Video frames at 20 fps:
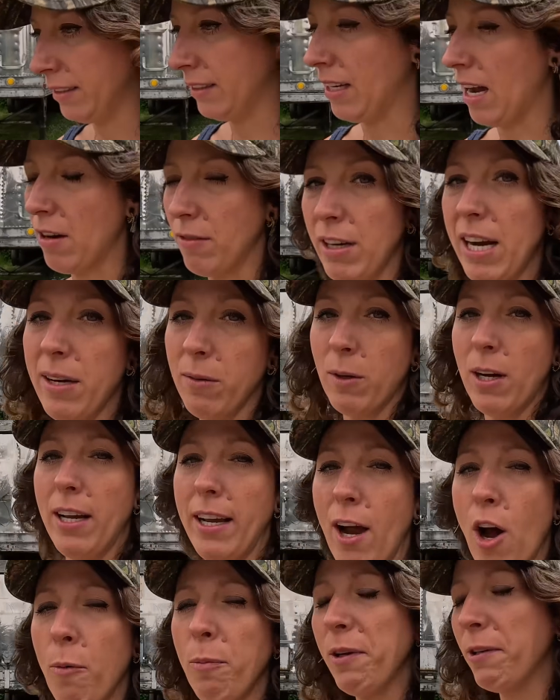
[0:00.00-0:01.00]
All right, well,
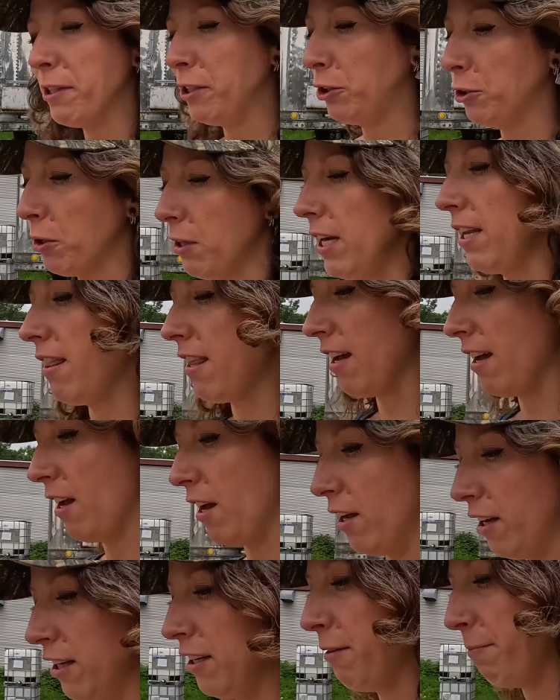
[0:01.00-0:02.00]
I hope you enjoyed
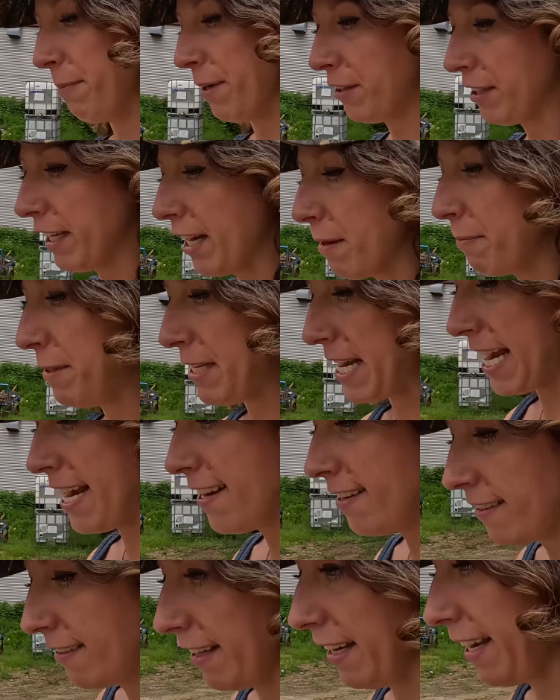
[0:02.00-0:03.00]
the building update,
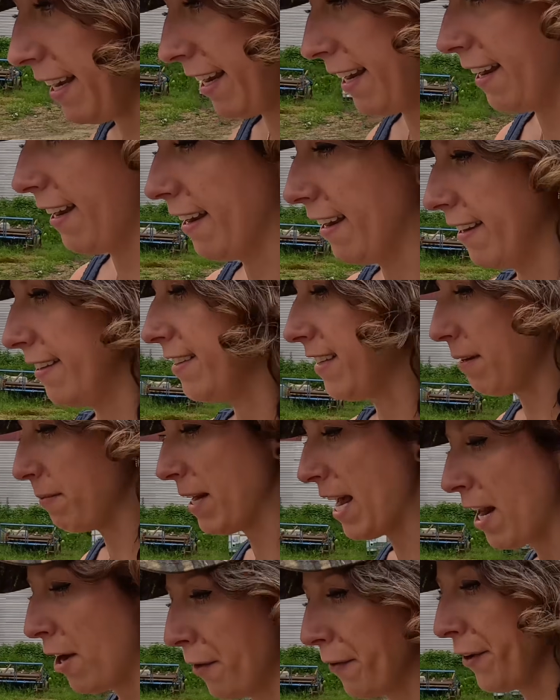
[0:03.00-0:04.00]
and I'm going to
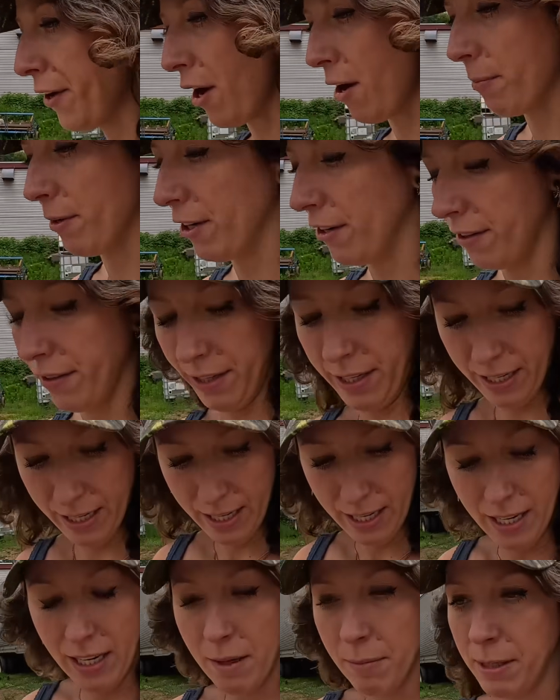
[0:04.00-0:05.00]
head over to Auburn.
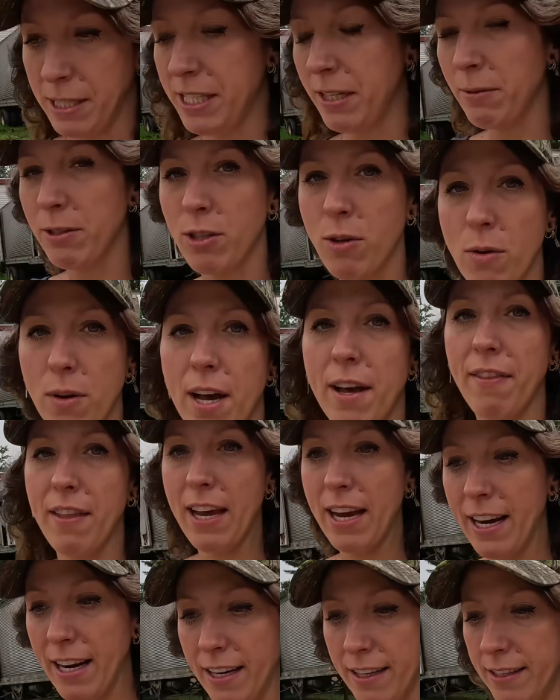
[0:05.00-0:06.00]
I'm going to see what's going on
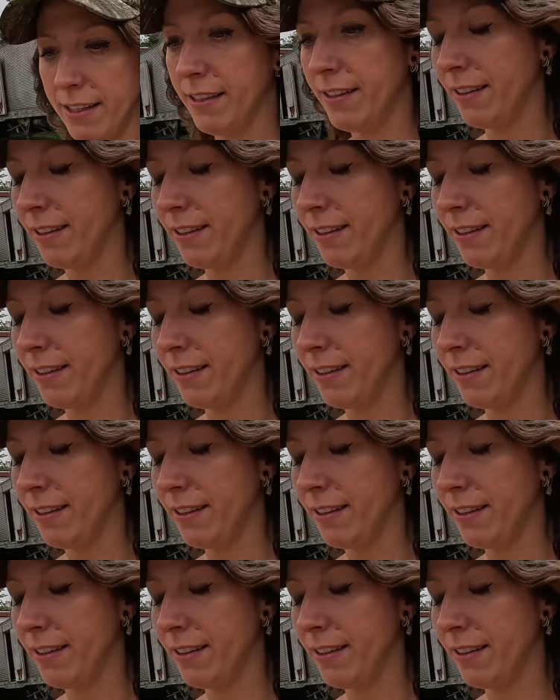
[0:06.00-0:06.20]
there,